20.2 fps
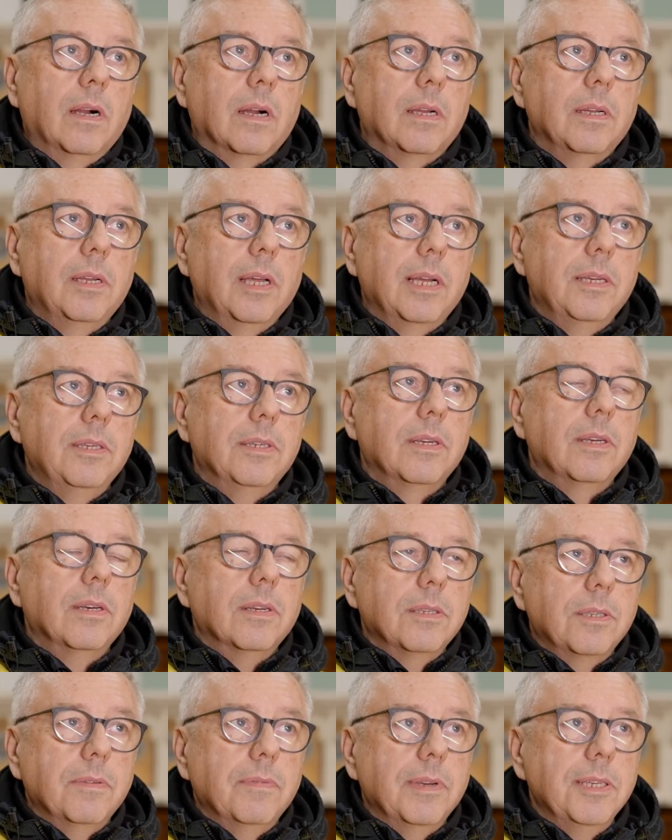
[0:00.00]
architecture
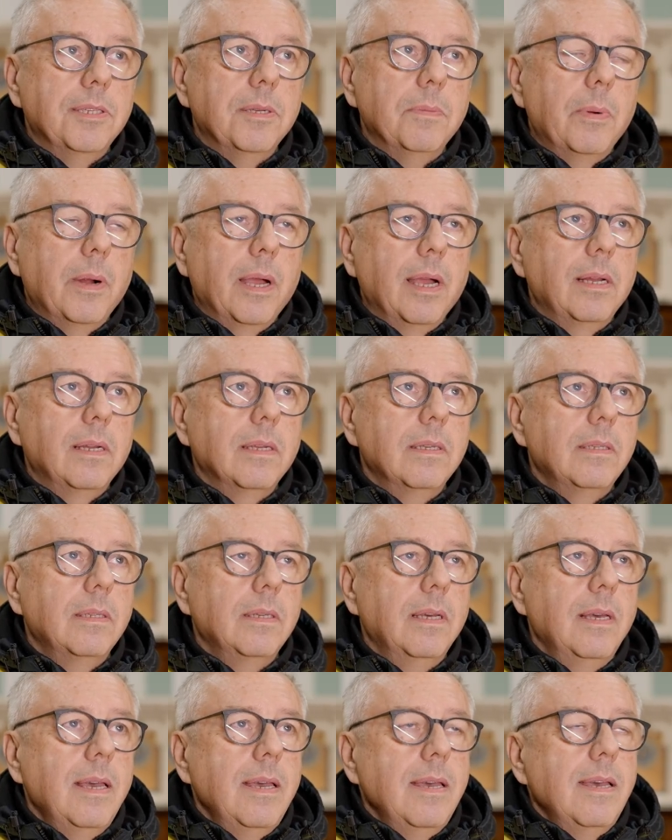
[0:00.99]
conservation practice,
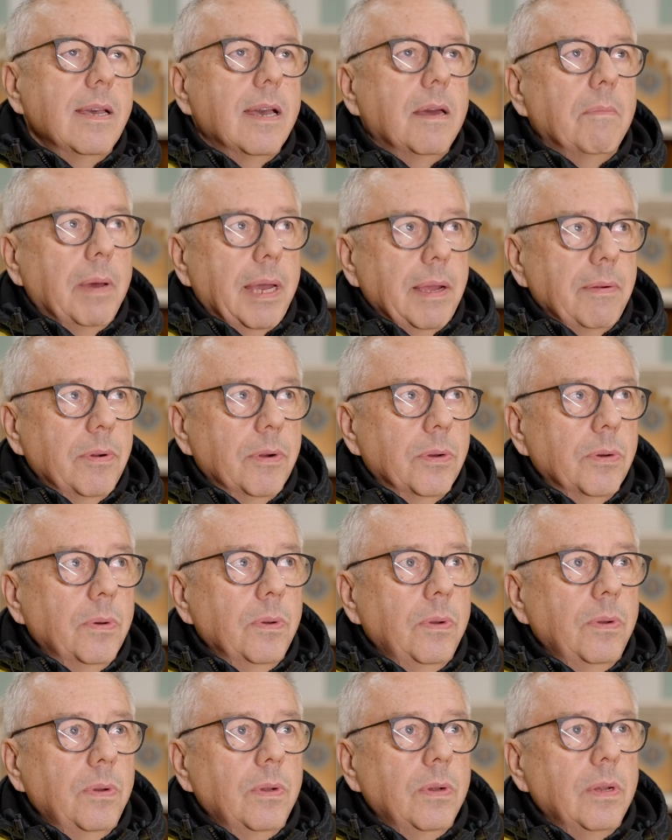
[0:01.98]
and my
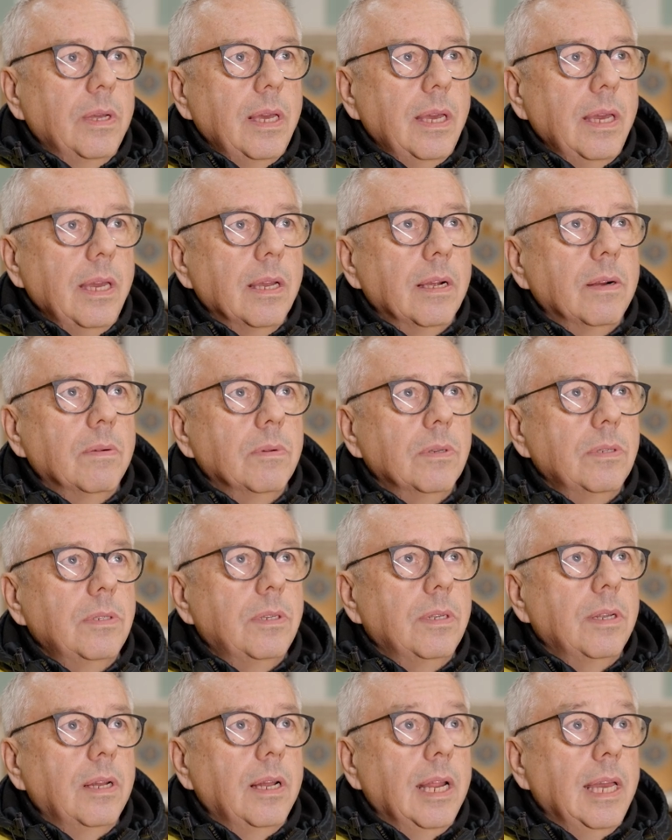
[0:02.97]
role here was
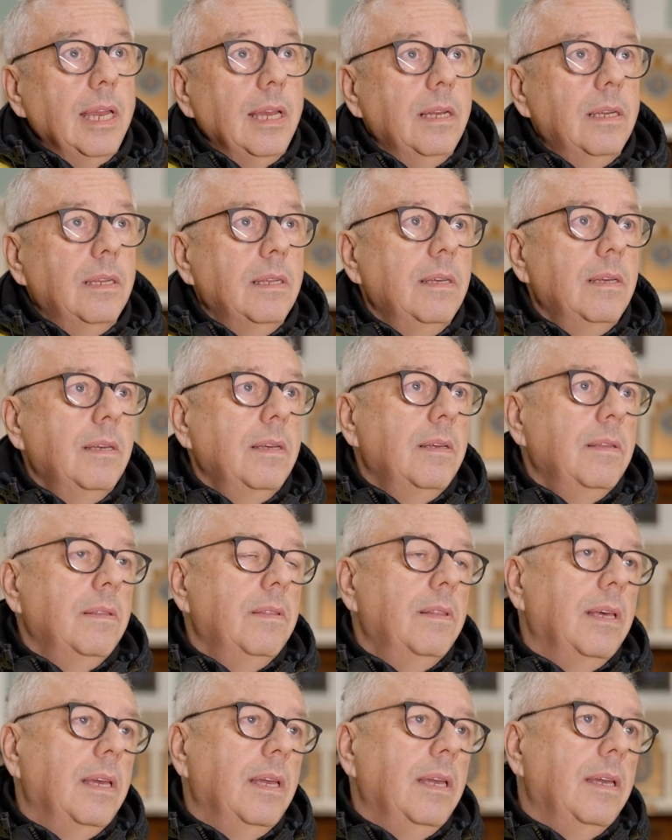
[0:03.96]
to lead
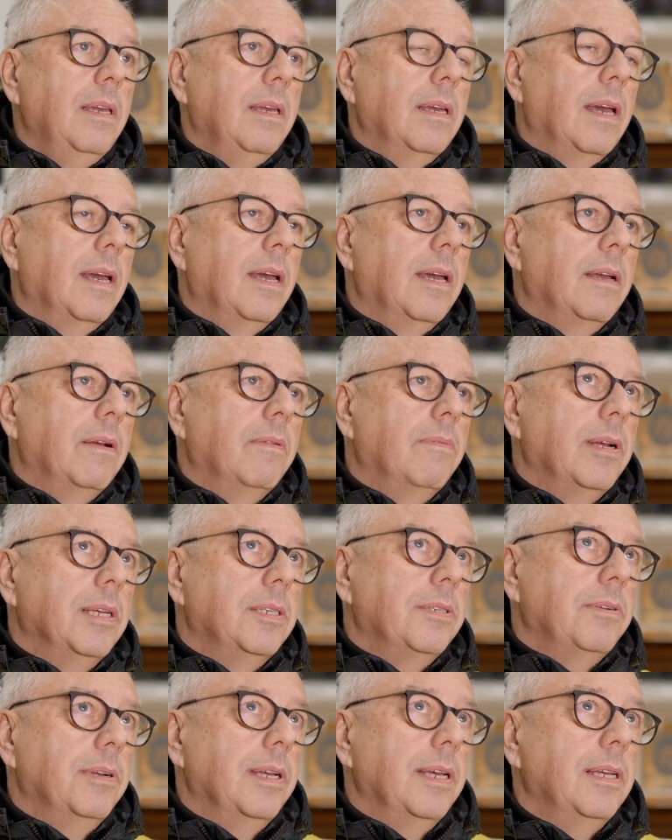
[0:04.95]
the uh,
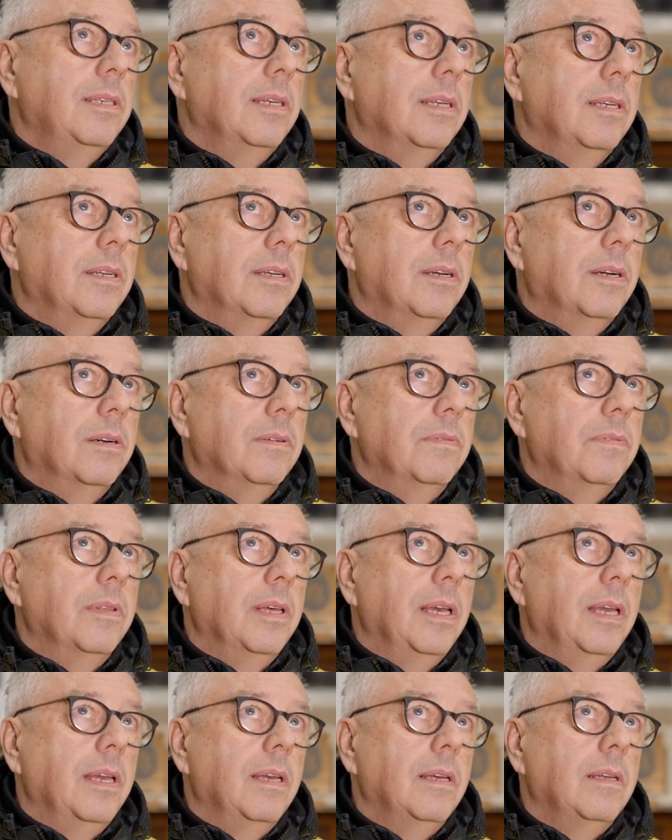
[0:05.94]
restoration of
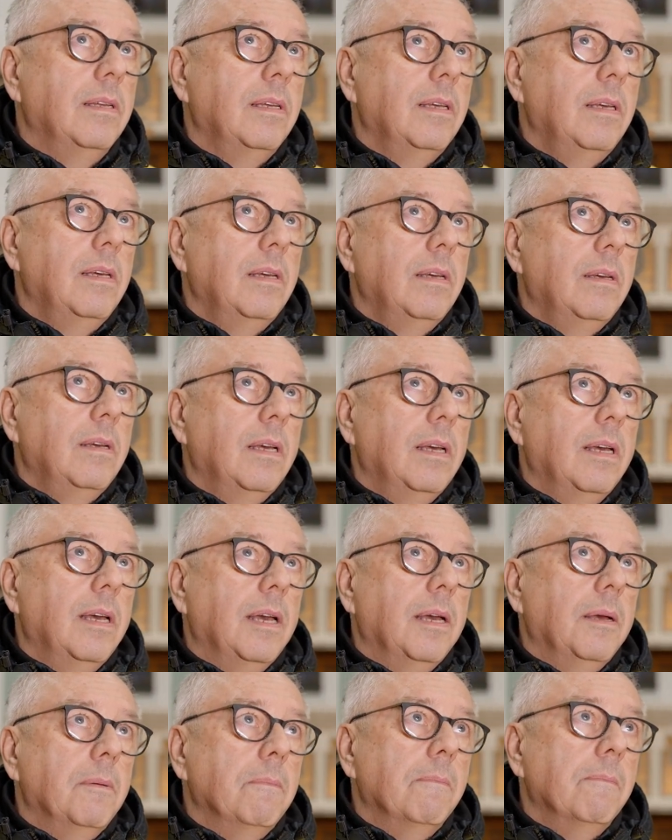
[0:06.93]
the
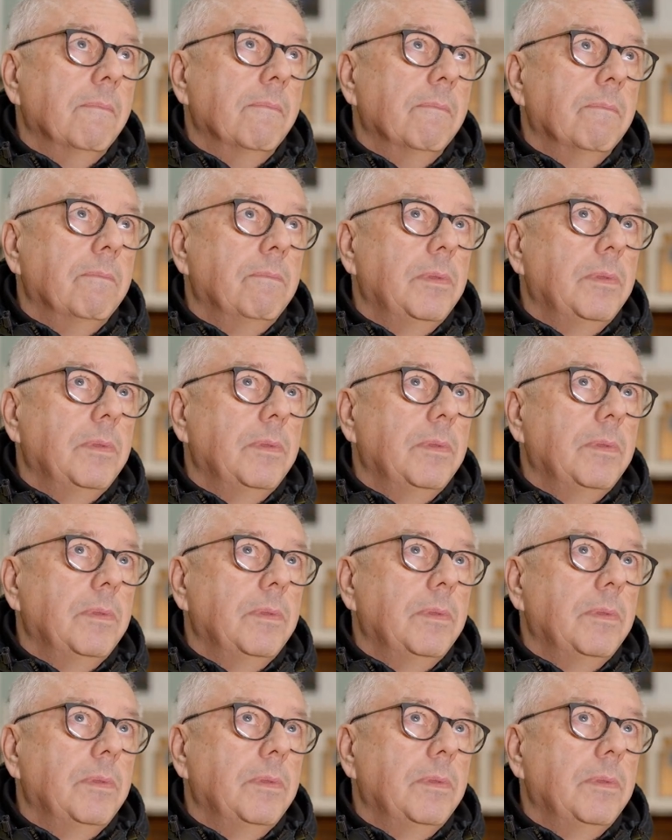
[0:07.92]
um,